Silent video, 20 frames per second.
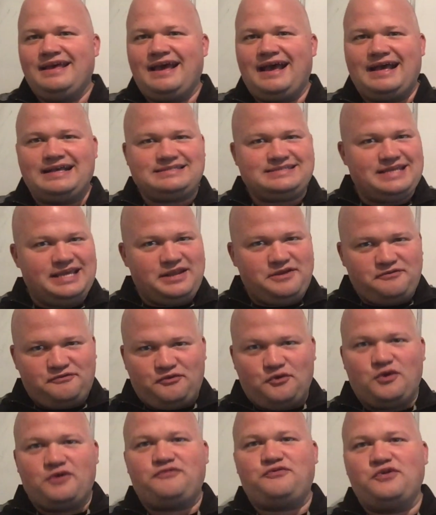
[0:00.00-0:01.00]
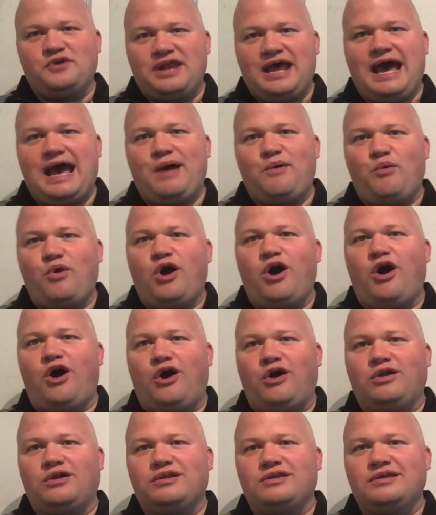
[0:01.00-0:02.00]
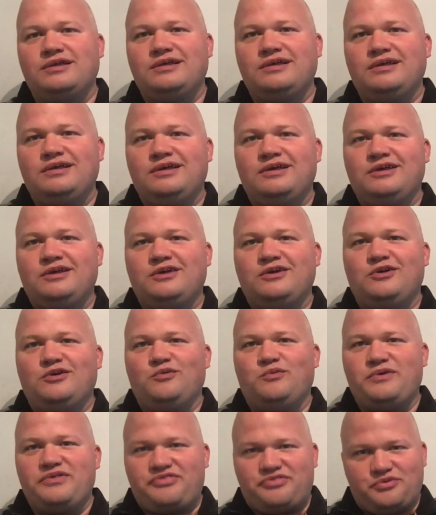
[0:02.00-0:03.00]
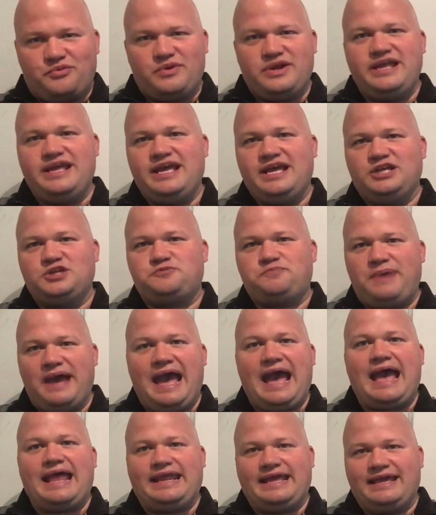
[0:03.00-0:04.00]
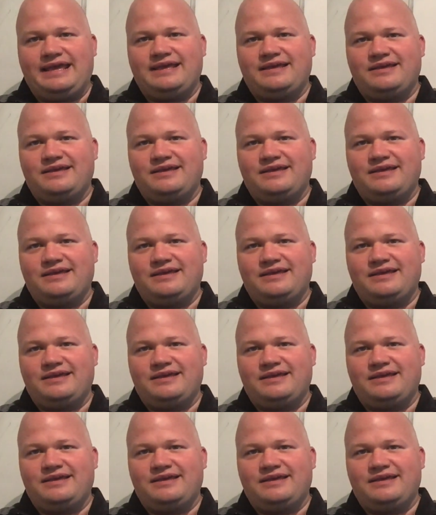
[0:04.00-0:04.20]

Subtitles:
I said a 4-foot high wall with 3-inch padding.